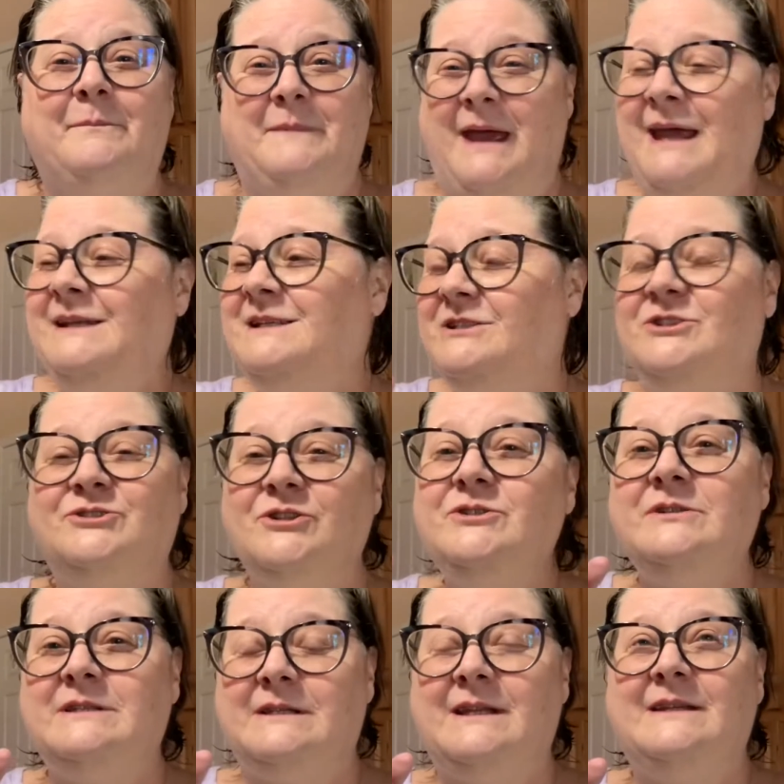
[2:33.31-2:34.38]
And it's just
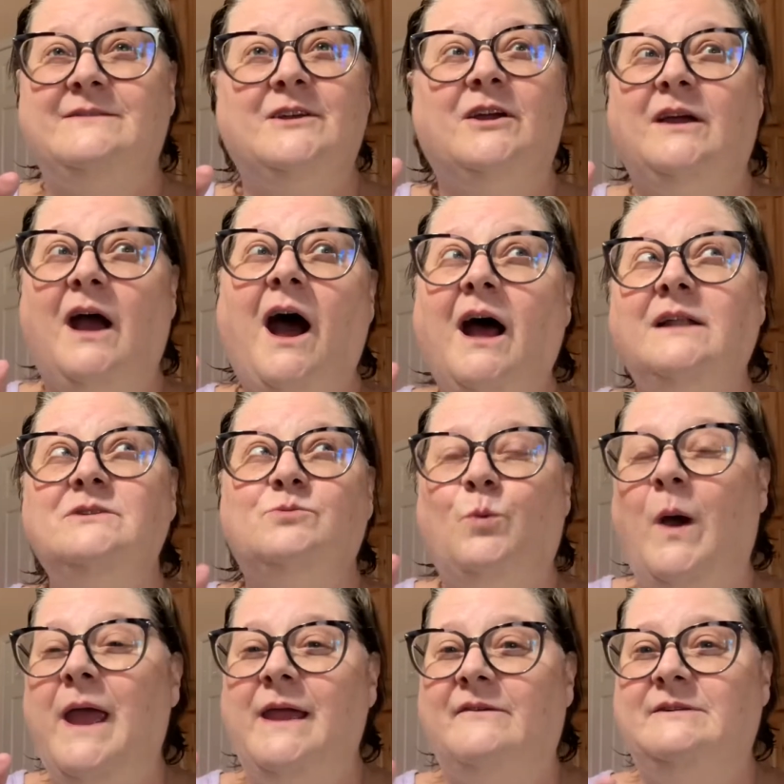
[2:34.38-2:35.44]
the God's way of